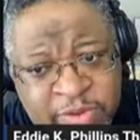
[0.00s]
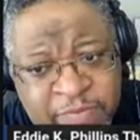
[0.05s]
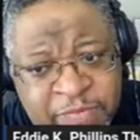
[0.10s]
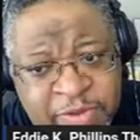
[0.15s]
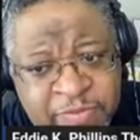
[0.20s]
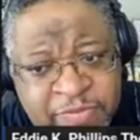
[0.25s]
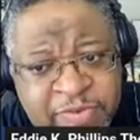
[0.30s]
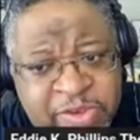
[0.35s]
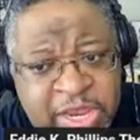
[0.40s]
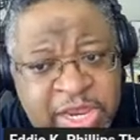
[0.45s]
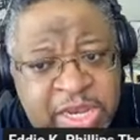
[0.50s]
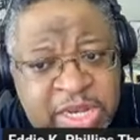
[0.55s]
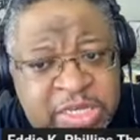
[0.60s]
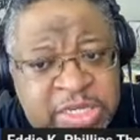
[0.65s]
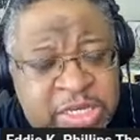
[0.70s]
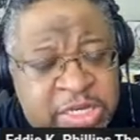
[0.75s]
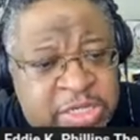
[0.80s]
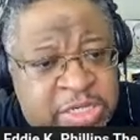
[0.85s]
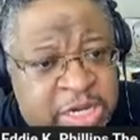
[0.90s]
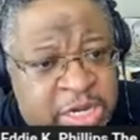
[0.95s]
the 15 and
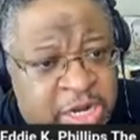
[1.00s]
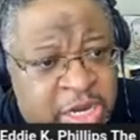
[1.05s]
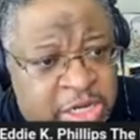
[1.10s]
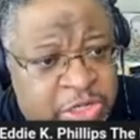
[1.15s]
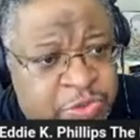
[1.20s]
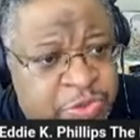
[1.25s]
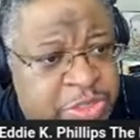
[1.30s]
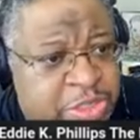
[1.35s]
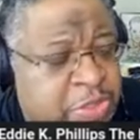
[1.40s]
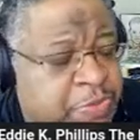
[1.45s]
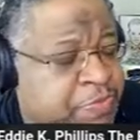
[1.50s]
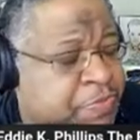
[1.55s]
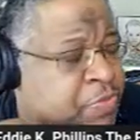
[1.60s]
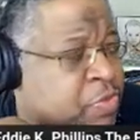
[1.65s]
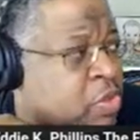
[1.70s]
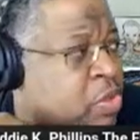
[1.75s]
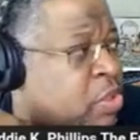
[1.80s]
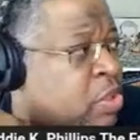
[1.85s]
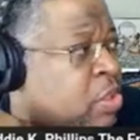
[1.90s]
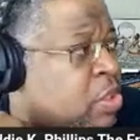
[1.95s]
1600s
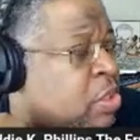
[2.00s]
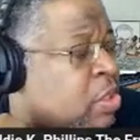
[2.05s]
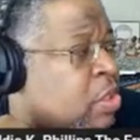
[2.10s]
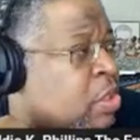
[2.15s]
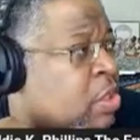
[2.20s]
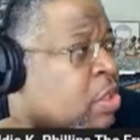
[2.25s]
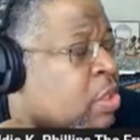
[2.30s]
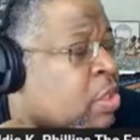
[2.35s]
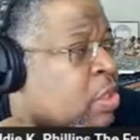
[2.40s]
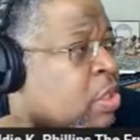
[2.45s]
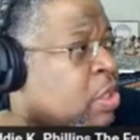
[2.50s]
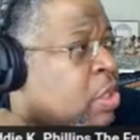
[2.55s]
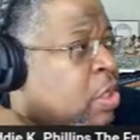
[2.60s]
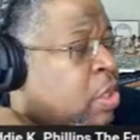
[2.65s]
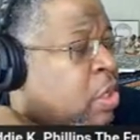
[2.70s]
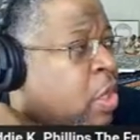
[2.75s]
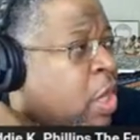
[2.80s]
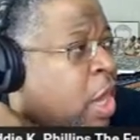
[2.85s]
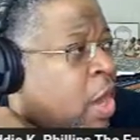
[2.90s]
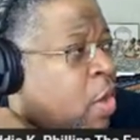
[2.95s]

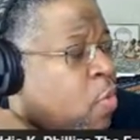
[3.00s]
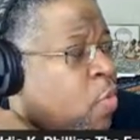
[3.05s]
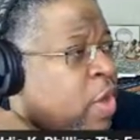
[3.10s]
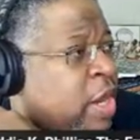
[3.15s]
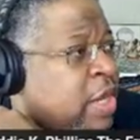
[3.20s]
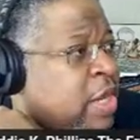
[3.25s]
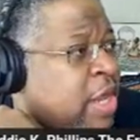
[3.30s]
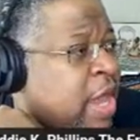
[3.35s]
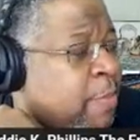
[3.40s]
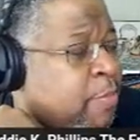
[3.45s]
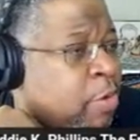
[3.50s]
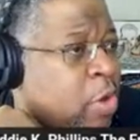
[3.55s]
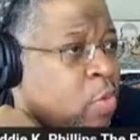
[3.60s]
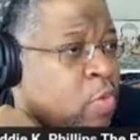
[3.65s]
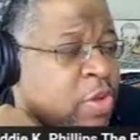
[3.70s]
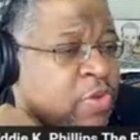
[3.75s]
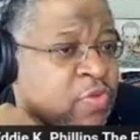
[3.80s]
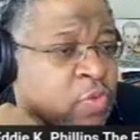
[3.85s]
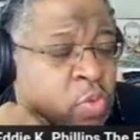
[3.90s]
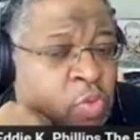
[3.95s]
uh, when Kepler
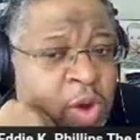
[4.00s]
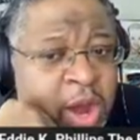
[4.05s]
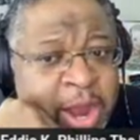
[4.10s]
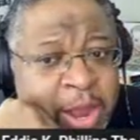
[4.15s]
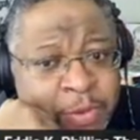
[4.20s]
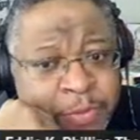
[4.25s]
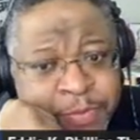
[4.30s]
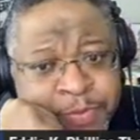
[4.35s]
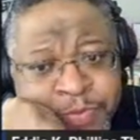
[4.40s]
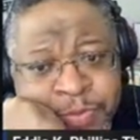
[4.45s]
was around.